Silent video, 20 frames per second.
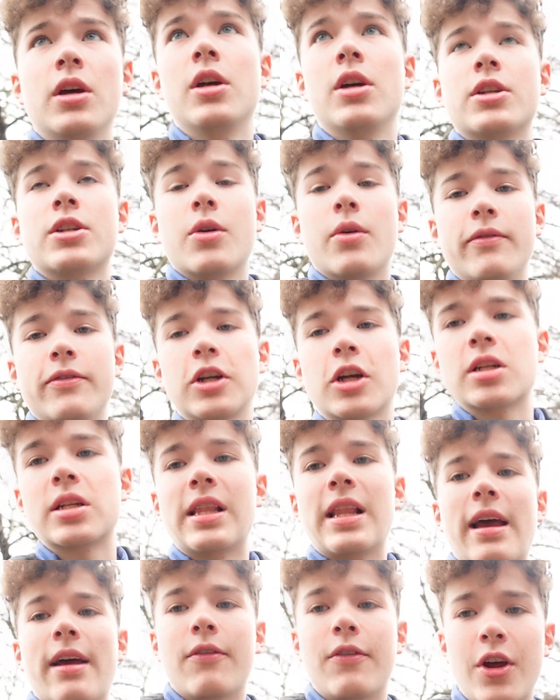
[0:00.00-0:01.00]
So we've just
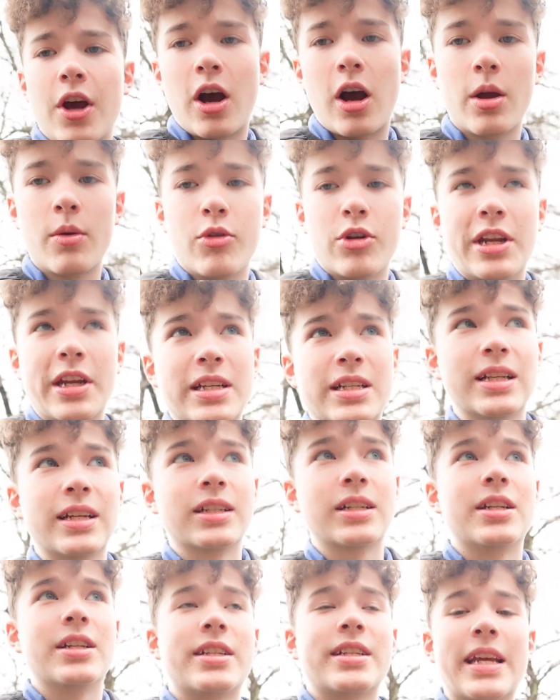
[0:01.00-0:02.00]
left Highbury and
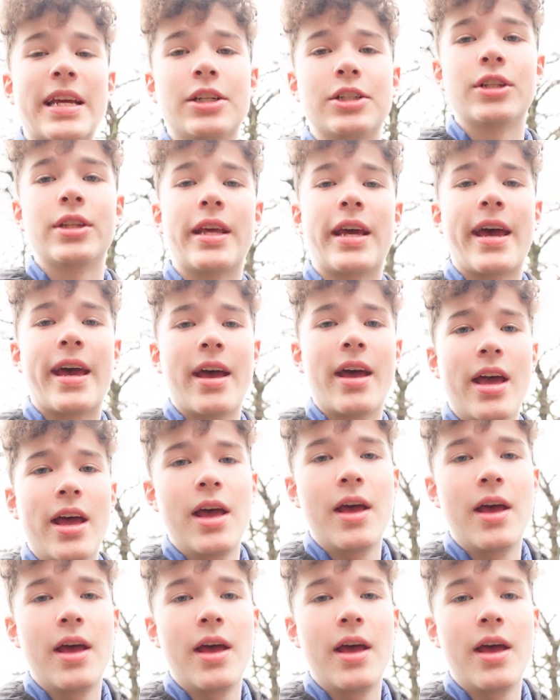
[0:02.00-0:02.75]
Islington station there,